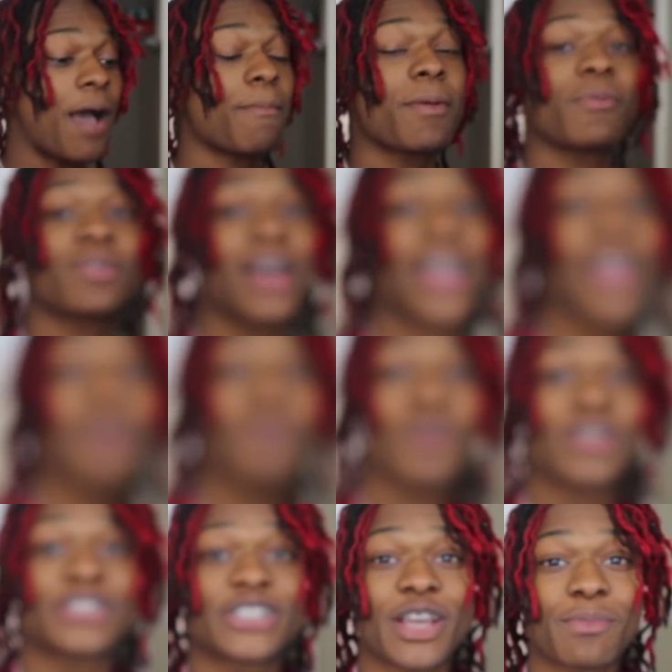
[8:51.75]
I remember when I had
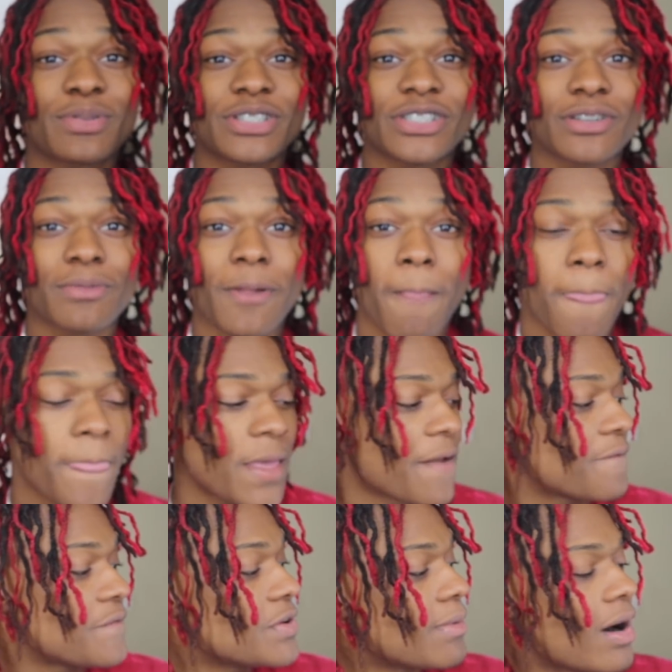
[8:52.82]
won a championship
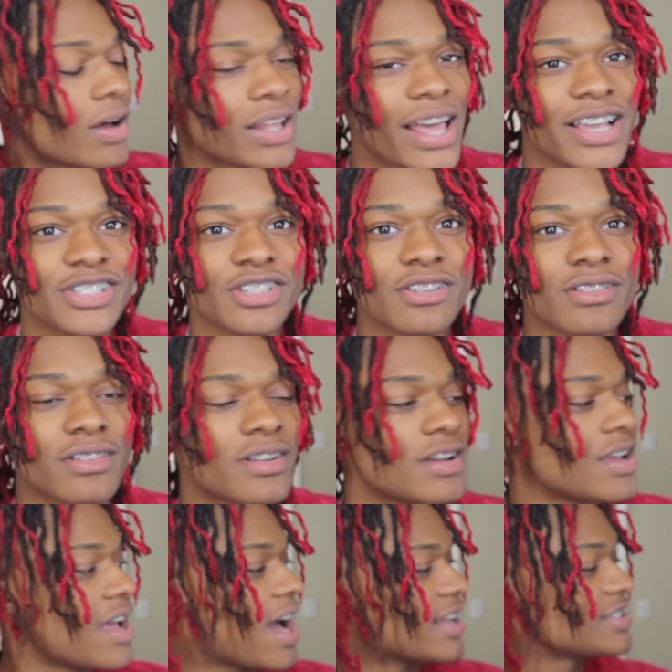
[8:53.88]
in football last year.
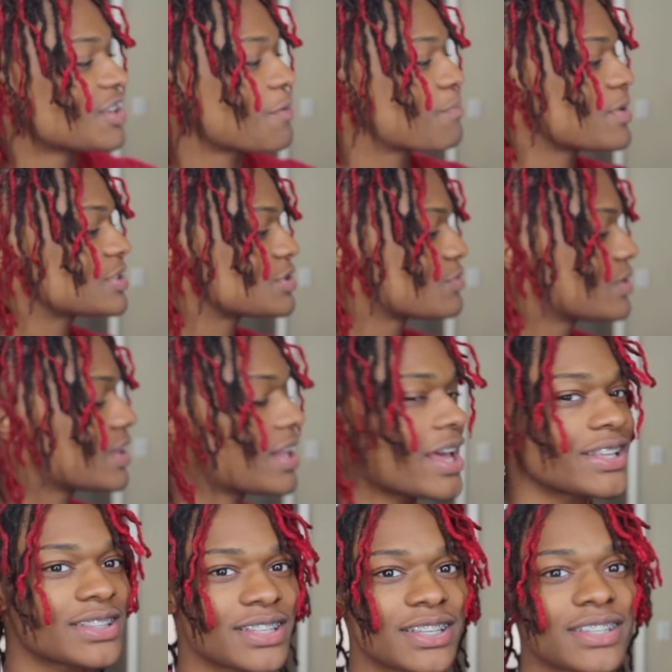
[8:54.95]
I took a picture with it
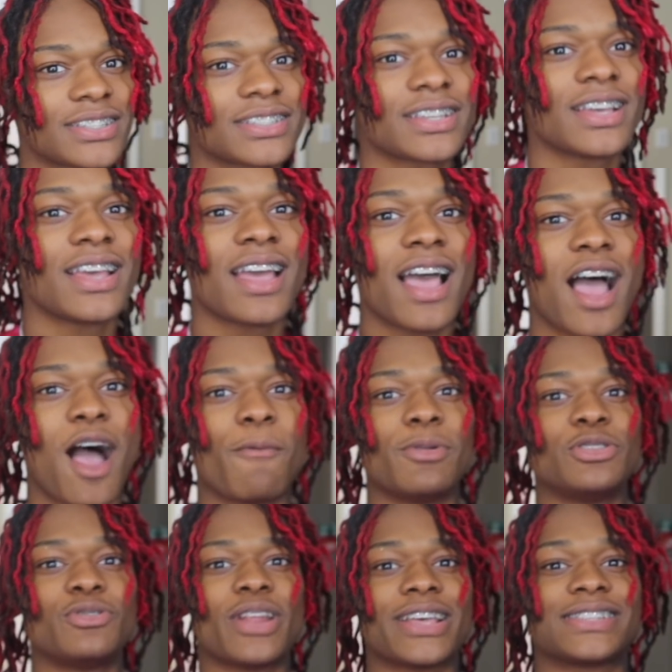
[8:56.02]
like this. I'm
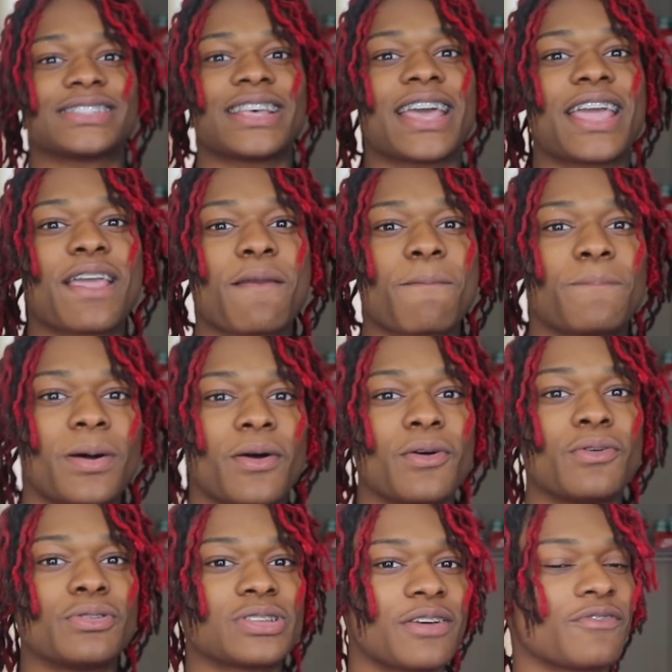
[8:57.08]
gonna do that same
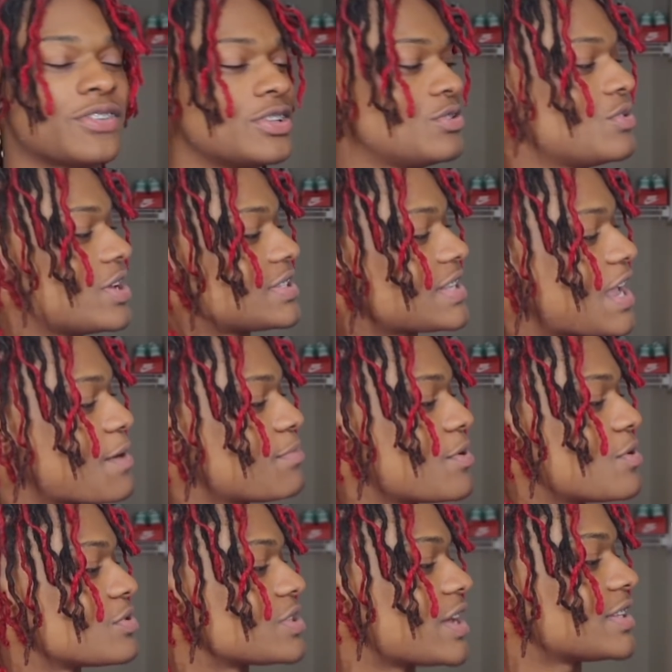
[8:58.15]
pose. I'm gonna do that same
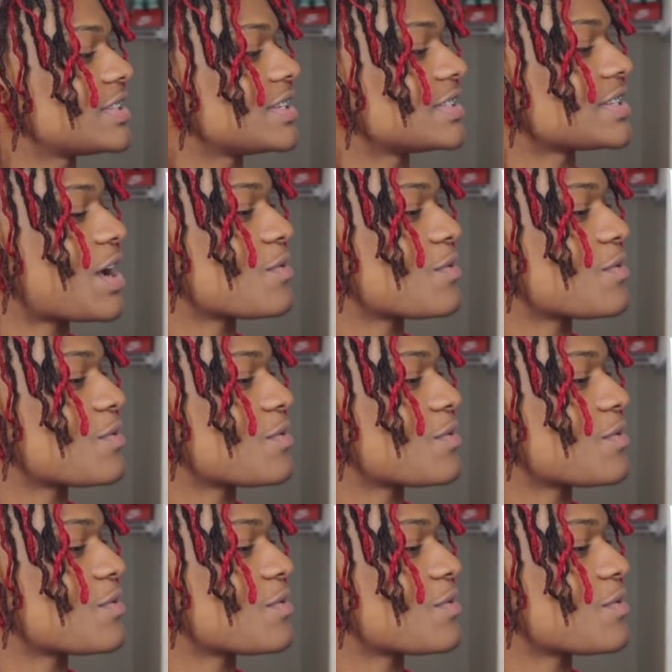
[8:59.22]
pose like this.